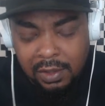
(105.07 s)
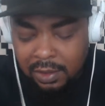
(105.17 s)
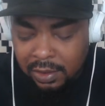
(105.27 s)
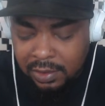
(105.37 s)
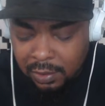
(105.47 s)

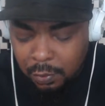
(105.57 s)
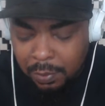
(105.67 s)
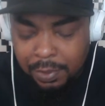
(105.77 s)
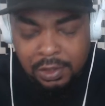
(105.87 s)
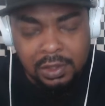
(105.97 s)
They say one
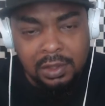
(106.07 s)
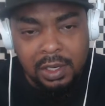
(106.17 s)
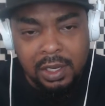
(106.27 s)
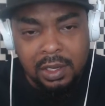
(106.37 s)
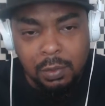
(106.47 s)
person
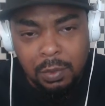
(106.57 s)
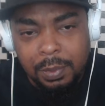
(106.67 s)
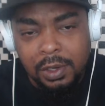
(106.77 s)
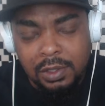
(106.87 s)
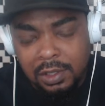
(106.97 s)
dead and one
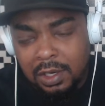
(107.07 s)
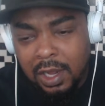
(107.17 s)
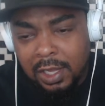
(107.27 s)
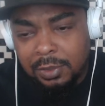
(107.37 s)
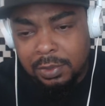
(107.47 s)
person in the
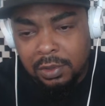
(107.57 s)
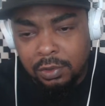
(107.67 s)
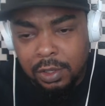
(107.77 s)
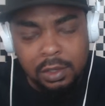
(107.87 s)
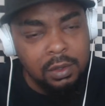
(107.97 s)
hospital,
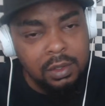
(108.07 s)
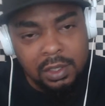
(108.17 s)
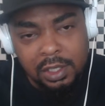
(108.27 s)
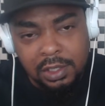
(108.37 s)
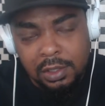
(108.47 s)
critical
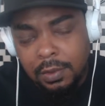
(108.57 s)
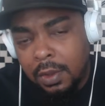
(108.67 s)
condition,